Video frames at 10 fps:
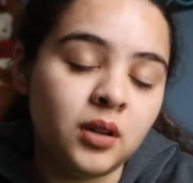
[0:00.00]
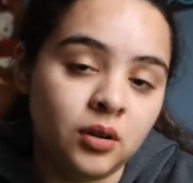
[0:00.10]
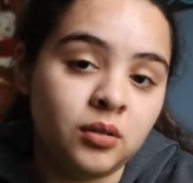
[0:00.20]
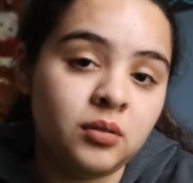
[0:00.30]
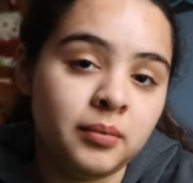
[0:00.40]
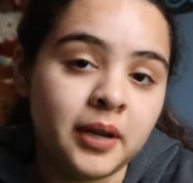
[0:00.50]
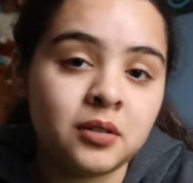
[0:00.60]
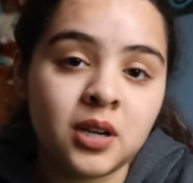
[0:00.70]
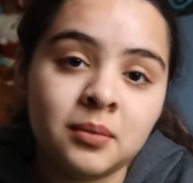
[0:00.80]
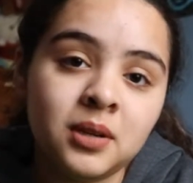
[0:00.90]
Yo, my
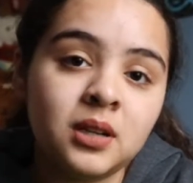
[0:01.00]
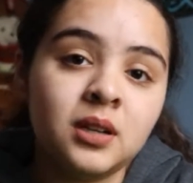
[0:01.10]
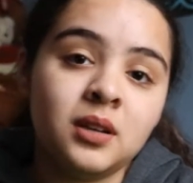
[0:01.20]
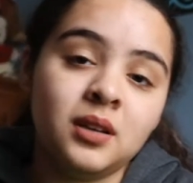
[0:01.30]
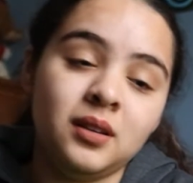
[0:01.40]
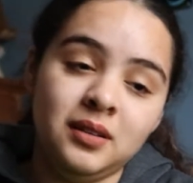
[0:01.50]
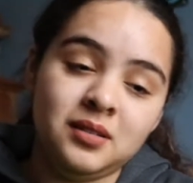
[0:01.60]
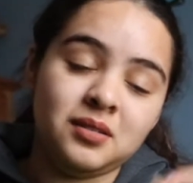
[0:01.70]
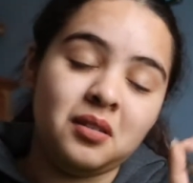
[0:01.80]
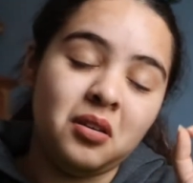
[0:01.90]
grandma
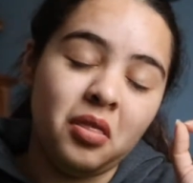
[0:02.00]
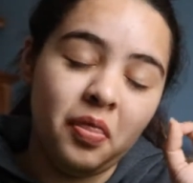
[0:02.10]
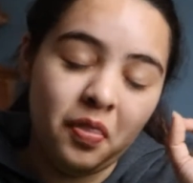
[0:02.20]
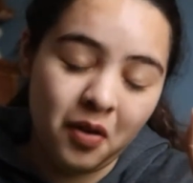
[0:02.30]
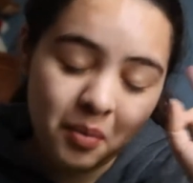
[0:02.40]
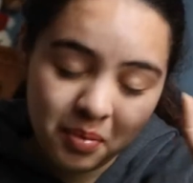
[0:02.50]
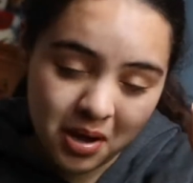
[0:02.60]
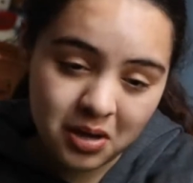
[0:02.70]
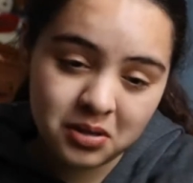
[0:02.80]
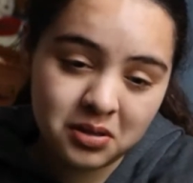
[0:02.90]
is the
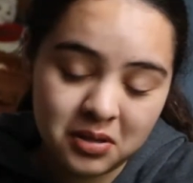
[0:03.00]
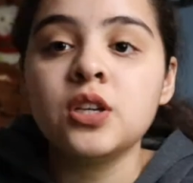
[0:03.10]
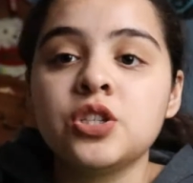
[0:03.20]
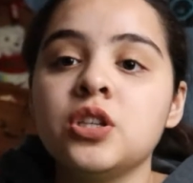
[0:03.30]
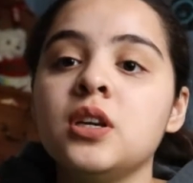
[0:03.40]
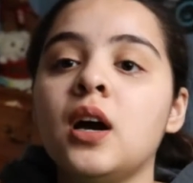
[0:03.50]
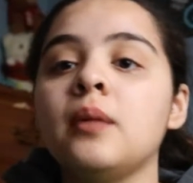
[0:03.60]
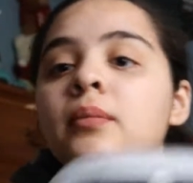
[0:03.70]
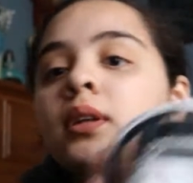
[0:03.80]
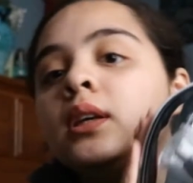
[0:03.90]
best. She
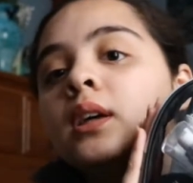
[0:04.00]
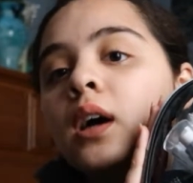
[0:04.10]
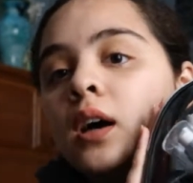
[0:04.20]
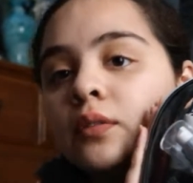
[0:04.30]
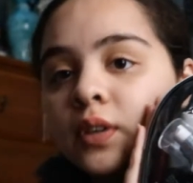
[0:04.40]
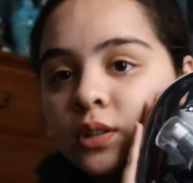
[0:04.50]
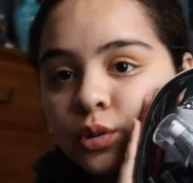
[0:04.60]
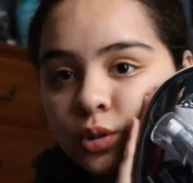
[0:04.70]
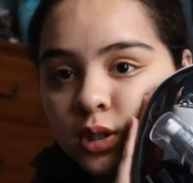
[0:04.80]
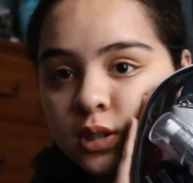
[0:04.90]
got me a
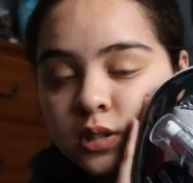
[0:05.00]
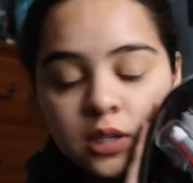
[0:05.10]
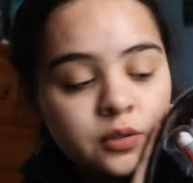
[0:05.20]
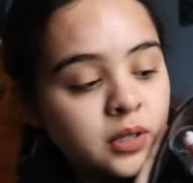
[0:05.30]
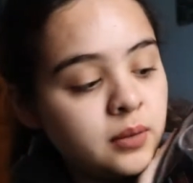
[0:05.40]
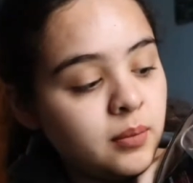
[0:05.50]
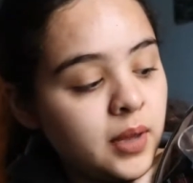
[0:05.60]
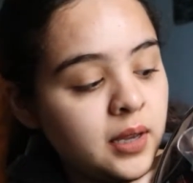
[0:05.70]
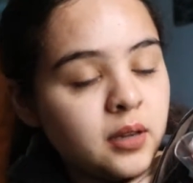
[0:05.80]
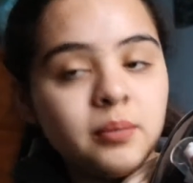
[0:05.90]
Victoria's Secret
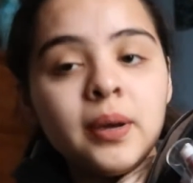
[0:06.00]
makeup